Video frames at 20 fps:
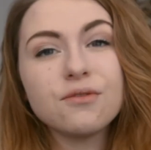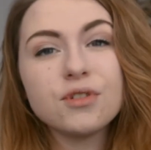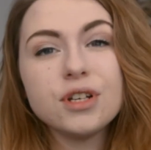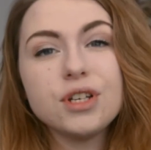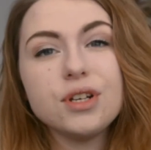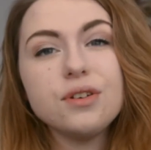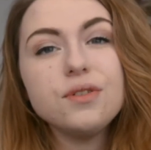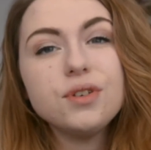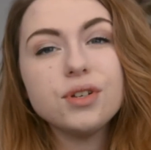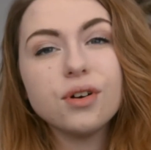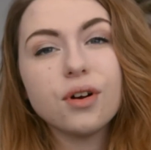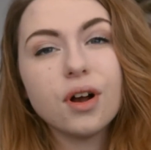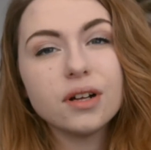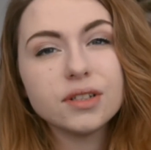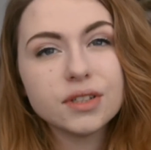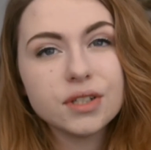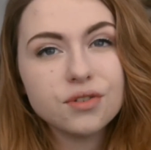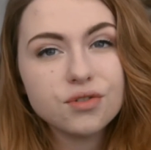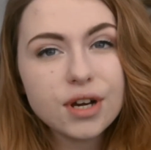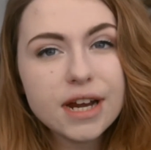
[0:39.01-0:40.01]
reduce your
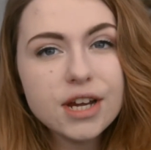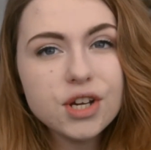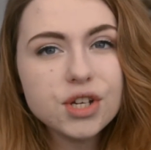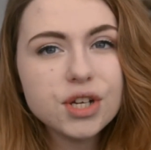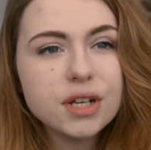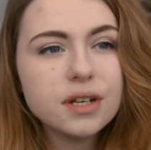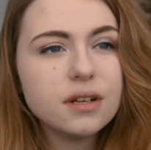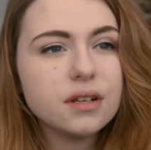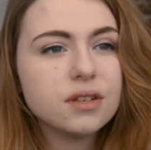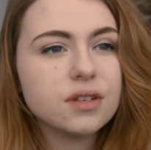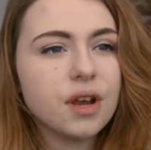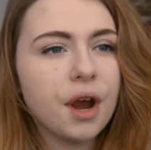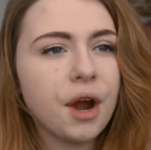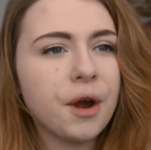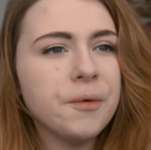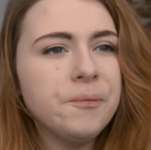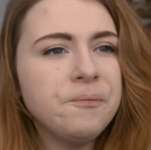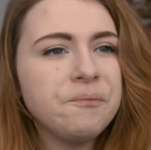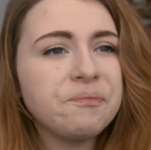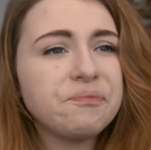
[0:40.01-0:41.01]
concentration,
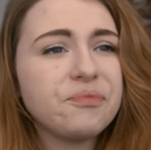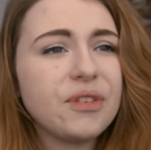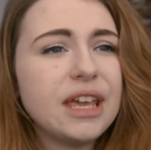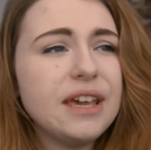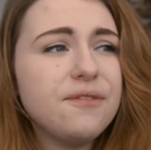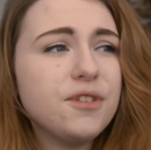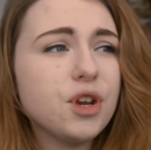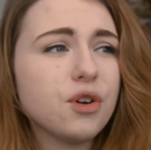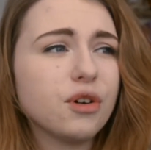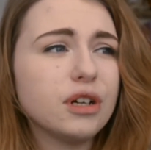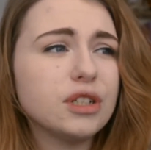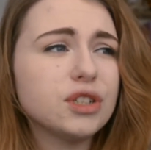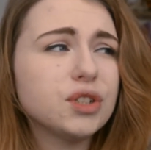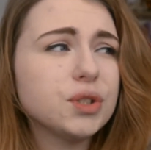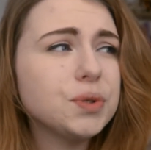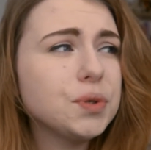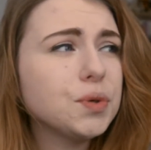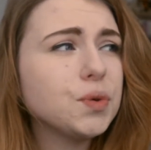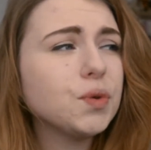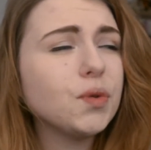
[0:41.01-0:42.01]
so if you're at
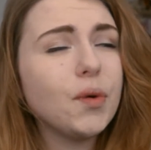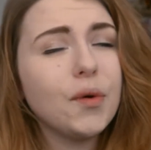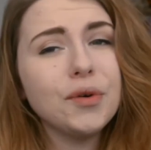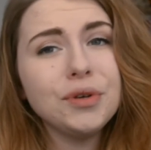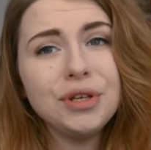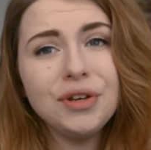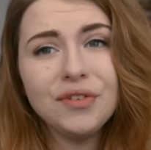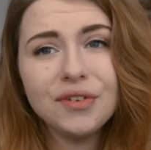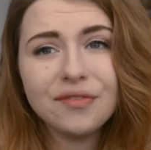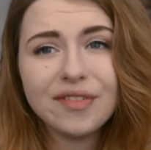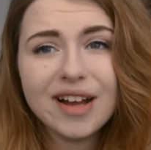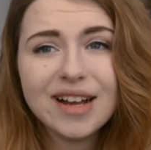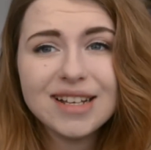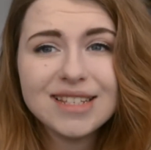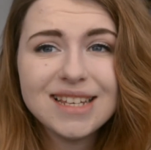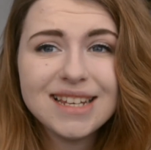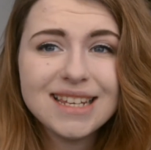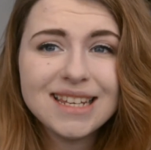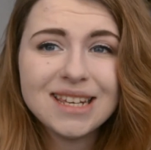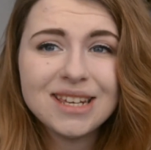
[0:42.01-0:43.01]
school or
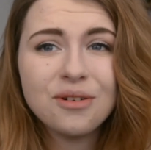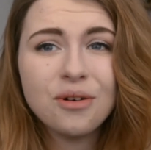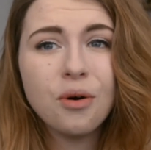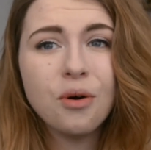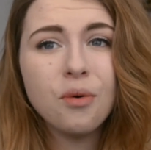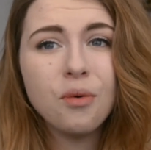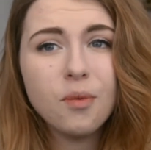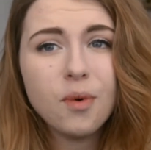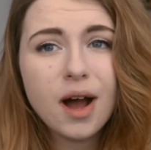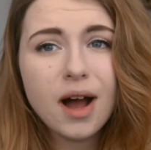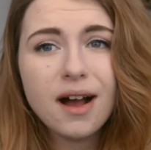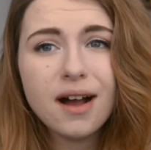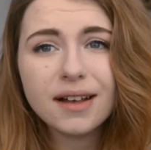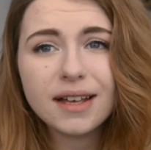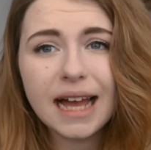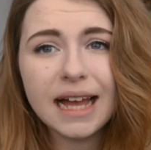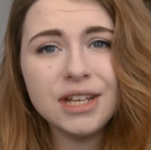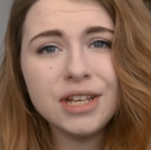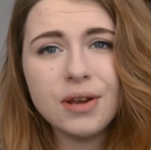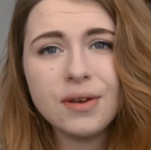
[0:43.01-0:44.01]
university or
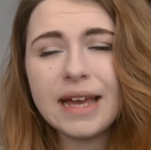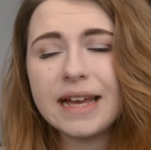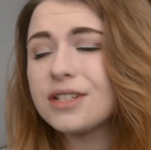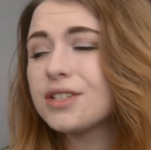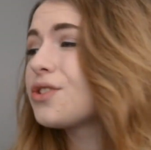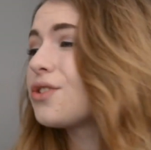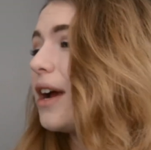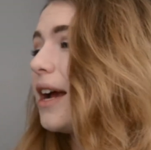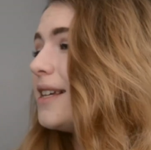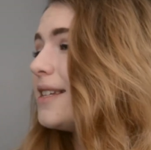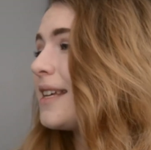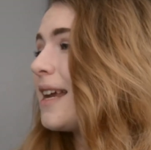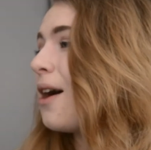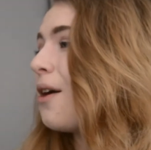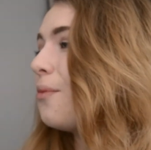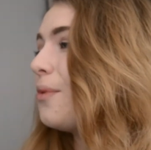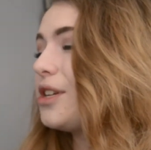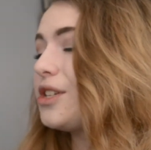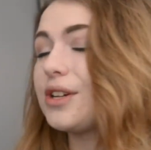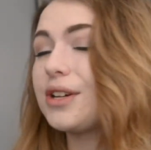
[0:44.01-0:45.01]
work and you get stressed
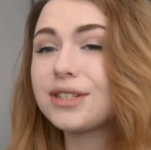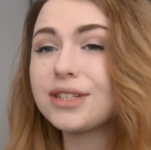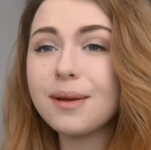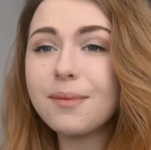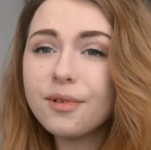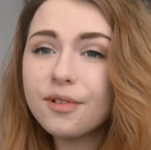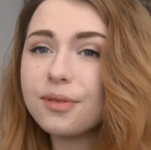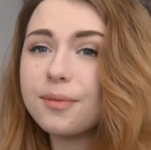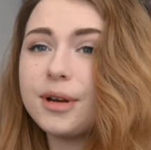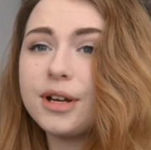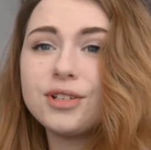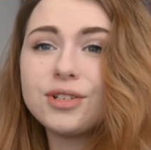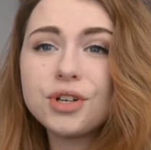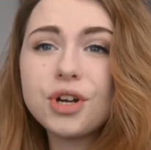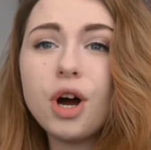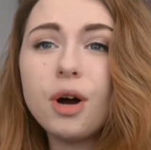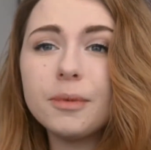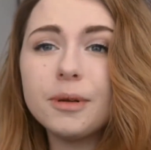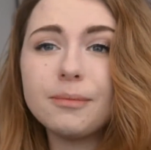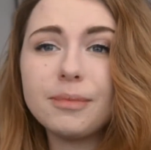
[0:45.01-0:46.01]
out, which are some of the
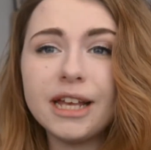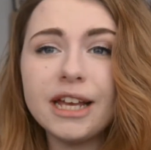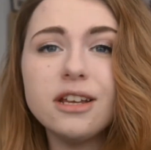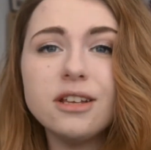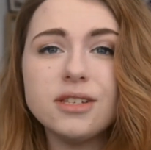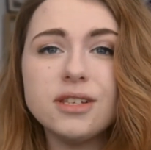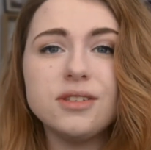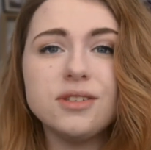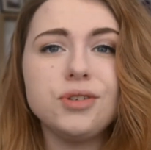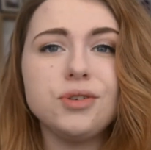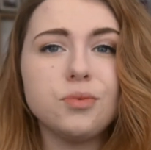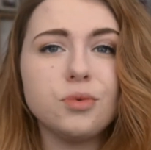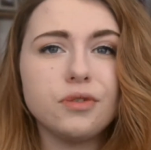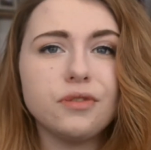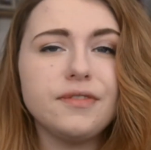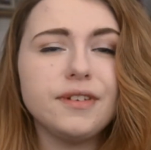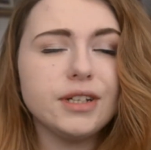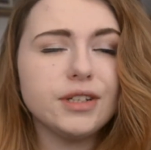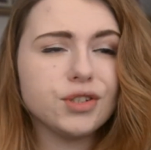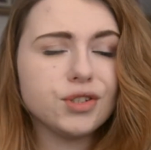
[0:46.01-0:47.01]
most common places you
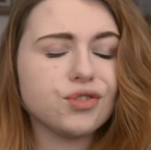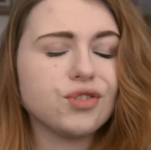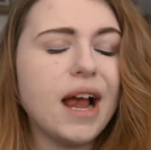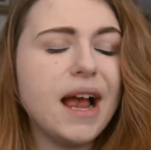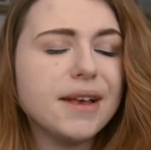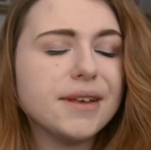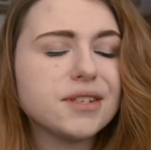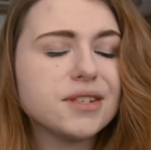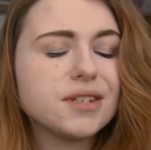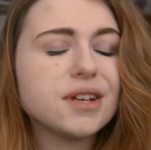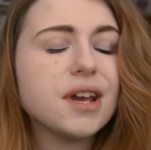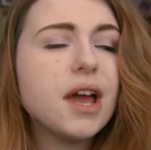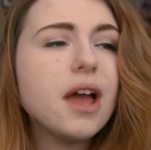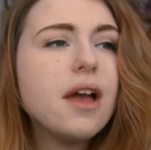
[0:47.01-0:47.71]
will feel stressed,